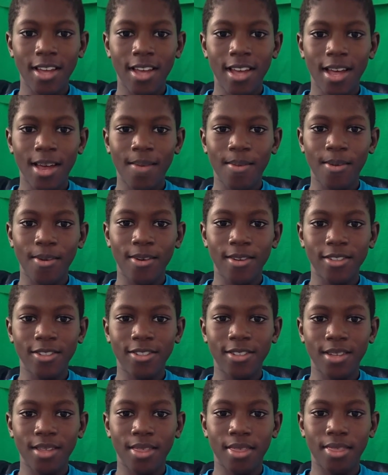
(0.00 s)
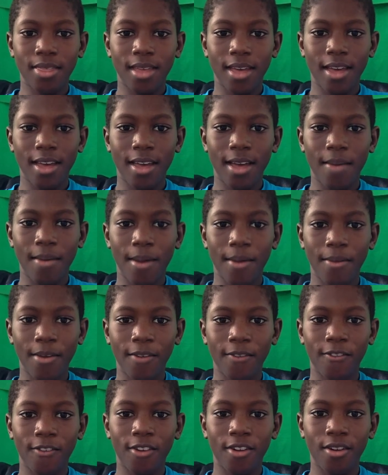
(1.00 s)
I'm going to recite a
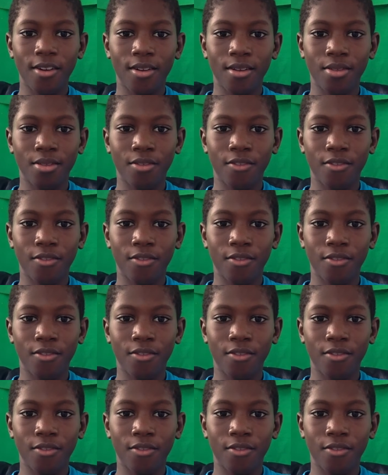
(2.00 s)
memory verse